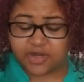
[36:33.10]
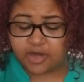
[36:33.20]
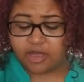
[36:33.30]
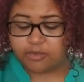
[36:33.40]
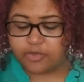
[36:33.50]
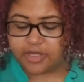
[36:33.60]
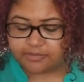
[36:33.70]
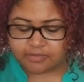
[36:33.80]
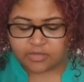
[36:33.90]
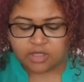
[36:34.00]
very on point.
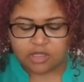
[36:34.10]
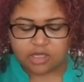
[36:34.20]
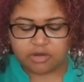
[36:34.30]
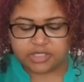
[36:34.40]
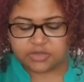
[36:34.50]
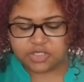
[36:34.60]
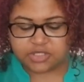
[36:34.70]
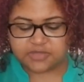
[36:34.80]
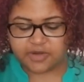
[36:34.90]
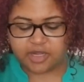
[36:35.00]
Your
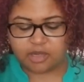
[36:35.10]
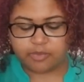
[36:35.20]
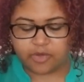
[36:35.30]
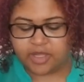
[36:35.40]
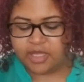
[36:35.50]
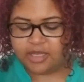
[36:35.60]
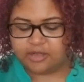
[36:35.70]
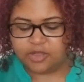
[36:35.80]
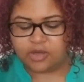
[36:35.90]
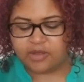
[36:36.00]
intuition's very on point
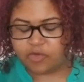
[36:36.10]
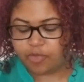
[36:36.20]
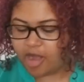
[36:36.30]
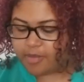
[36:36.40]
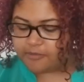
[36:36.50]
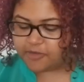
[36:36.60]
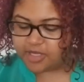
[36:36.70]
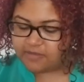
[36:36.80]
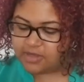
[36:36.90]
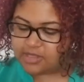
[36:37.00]
and you don't have a problem
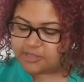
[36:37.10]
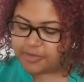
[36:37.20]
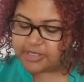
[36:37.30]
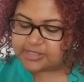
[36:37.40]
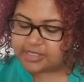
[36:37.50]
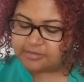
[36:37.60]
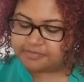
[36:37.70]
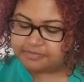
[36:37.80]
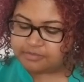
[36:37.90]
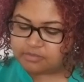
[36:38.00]
forgiving this person.